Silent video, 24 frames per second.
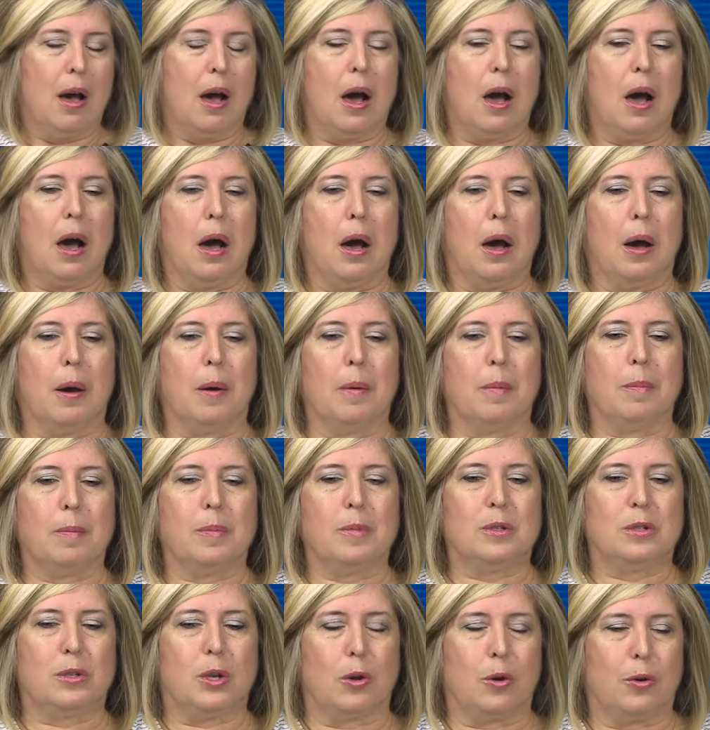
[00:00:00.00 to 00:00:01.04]

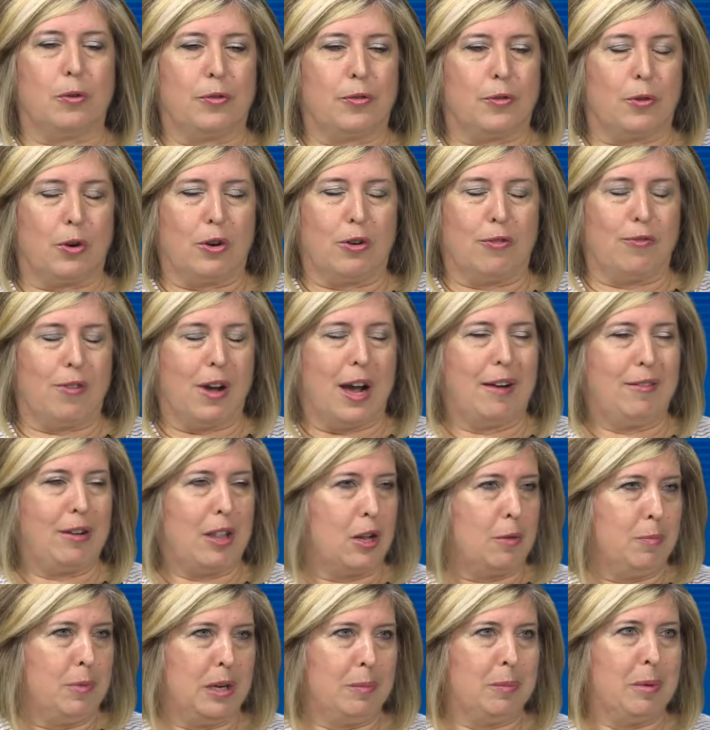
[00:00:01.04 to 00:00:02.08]
So for a
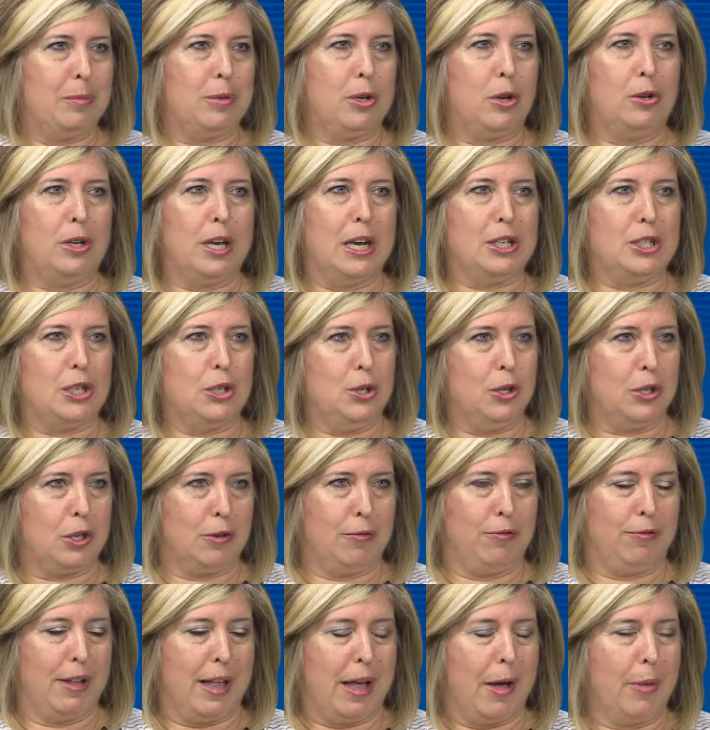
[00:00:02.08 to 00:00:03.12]
$5 minimum donation, you
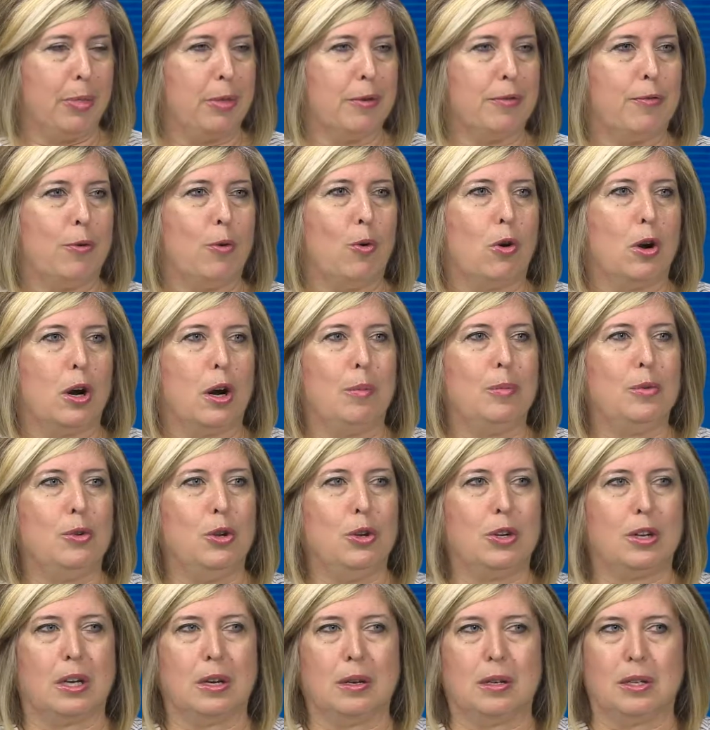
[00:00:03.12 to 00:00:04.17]
can fill out the form.
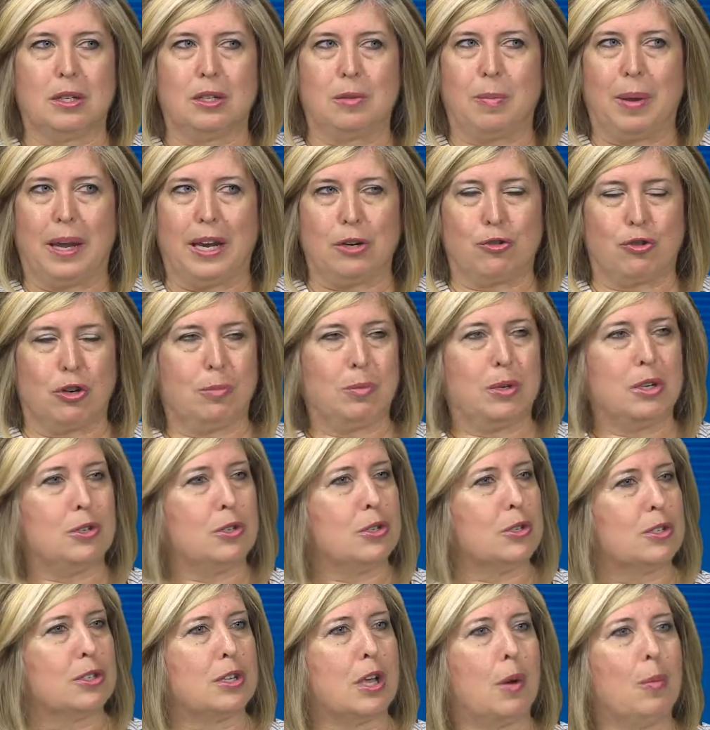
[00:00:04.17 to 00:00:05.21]
You can pay tribute
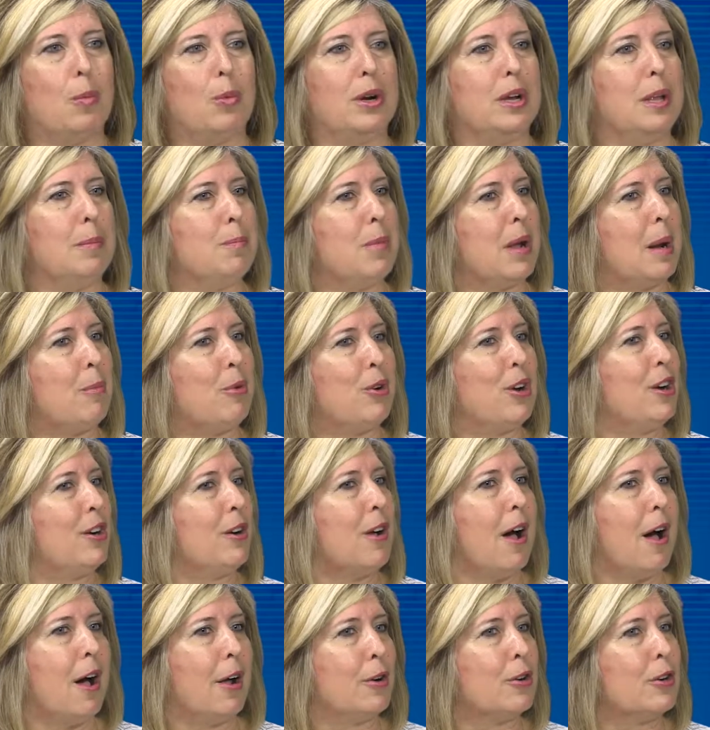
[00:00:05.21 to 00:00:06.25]
to someone in memory and
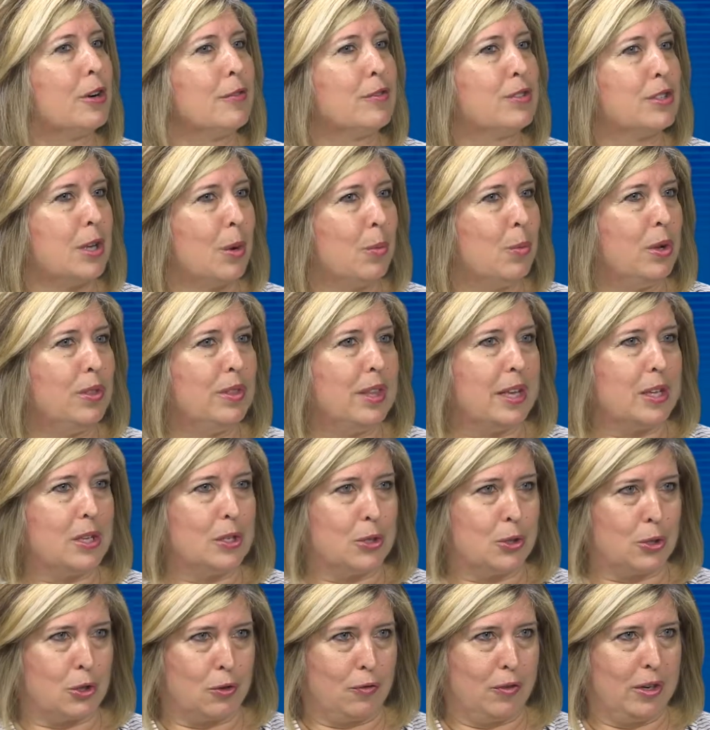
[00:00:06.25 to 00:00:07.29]
honor of someone that
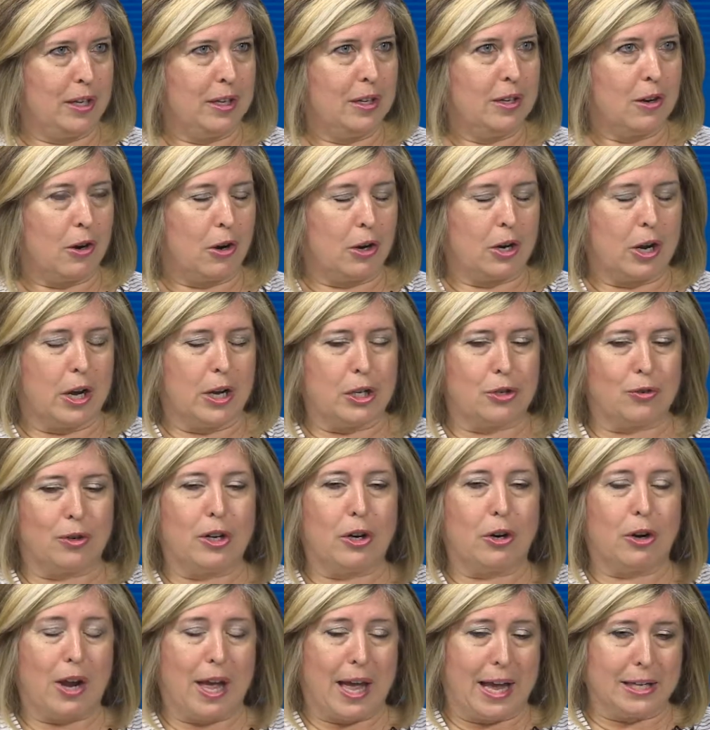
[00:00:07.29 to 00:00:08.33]
is serving our
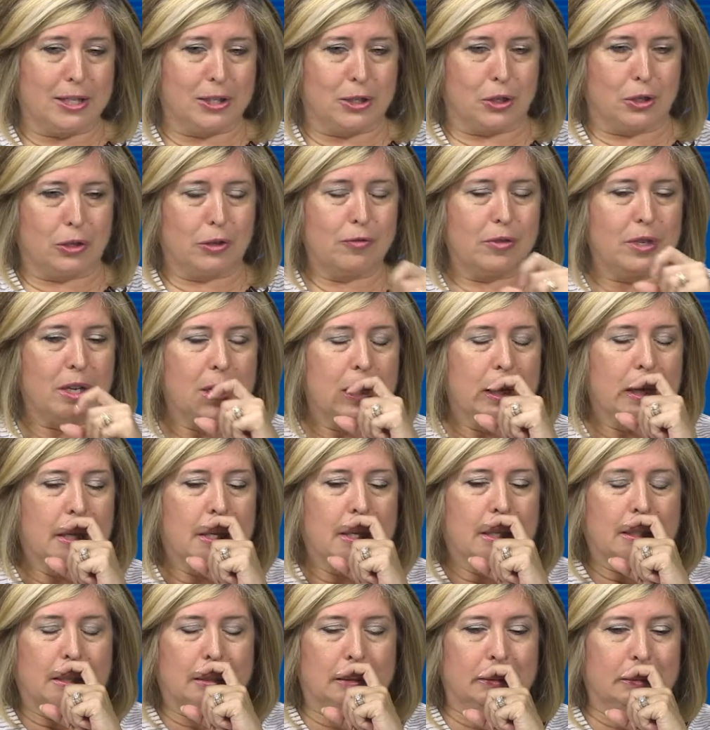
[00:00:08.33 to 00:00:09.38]
country or has served.
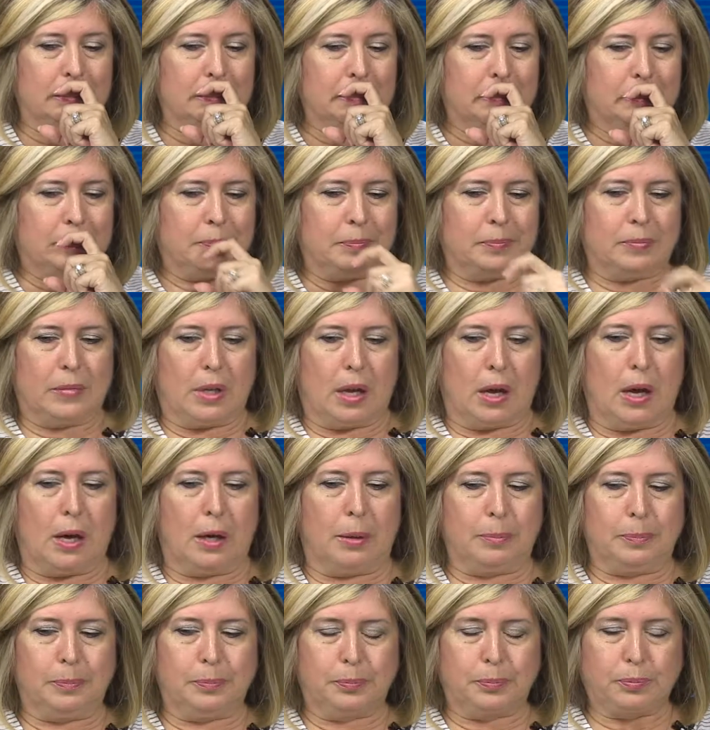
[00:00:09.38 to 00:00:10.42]

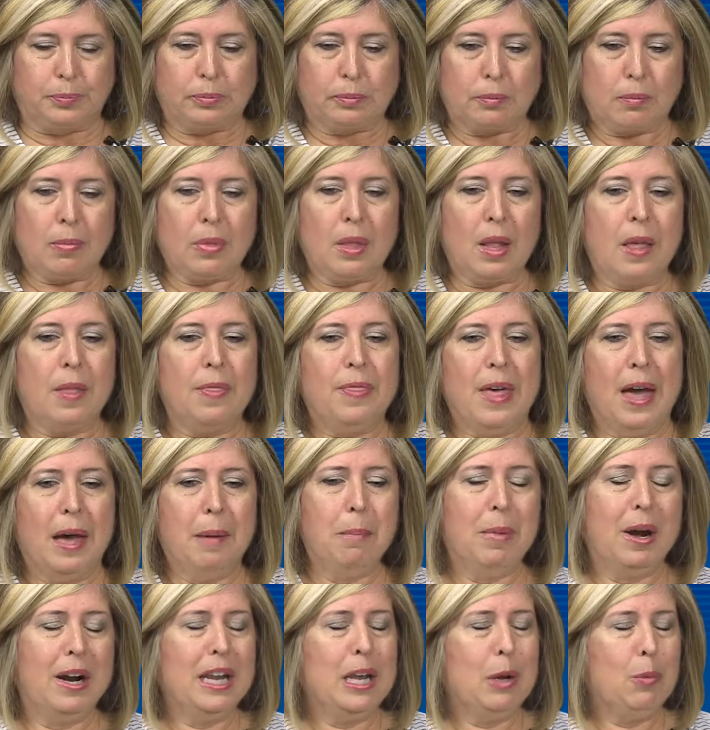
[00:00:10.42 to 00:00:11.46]

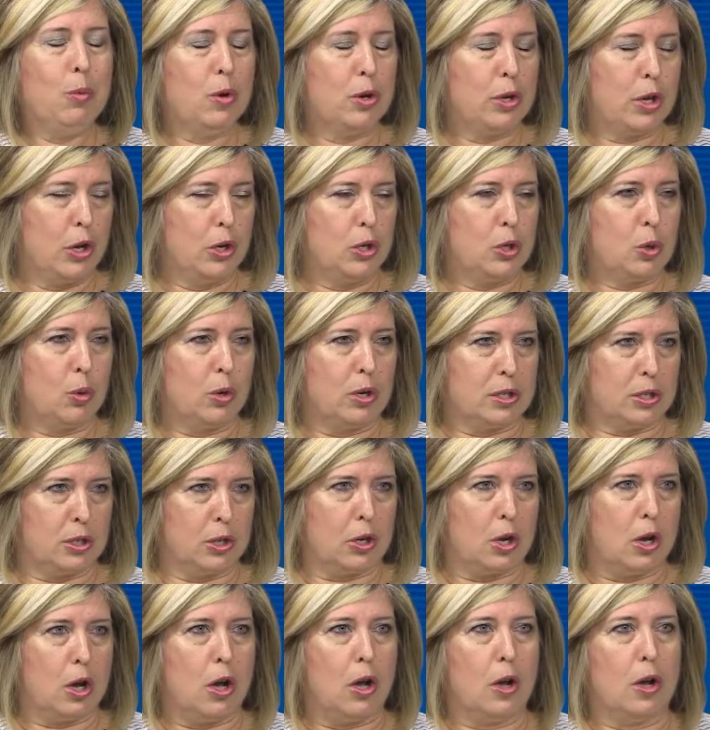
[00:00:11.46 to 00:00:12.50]
That money will go towards the
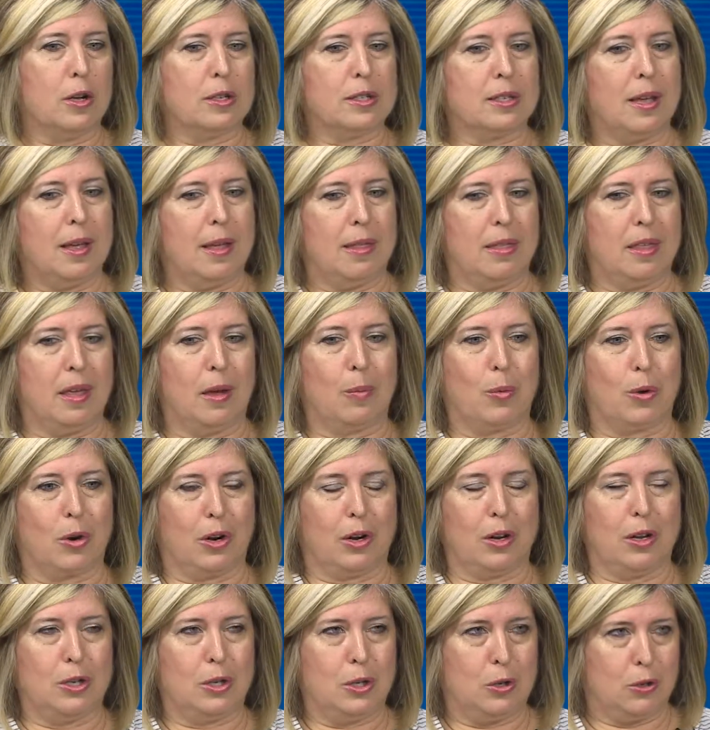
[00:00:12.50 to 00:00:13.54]
cause, and then we're
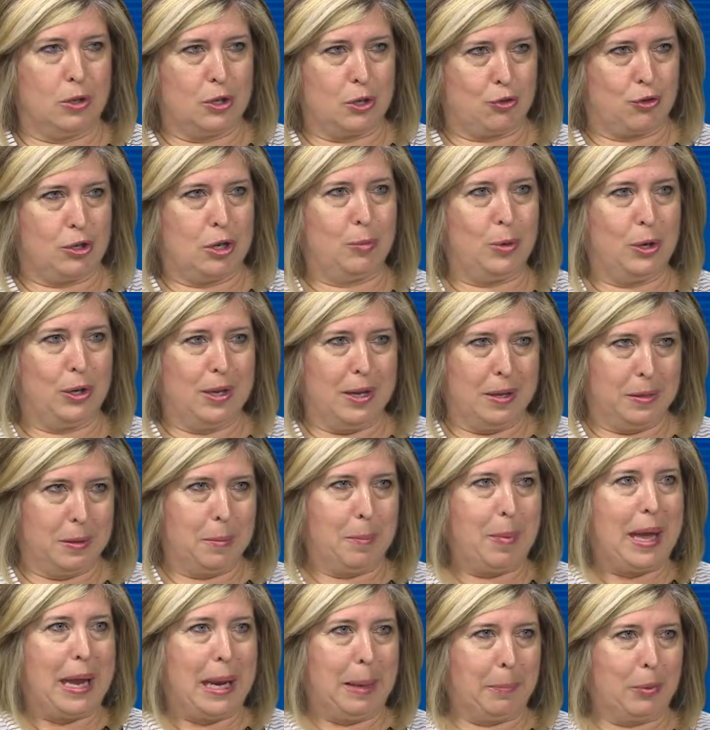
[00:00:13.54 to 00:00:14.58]
going to do this tribute in
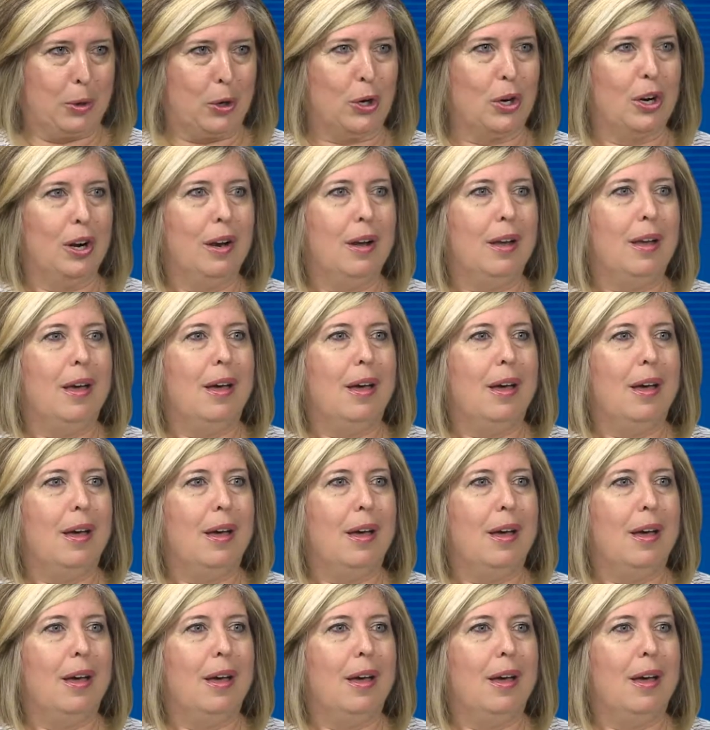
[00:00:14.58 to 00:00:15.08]
the paper.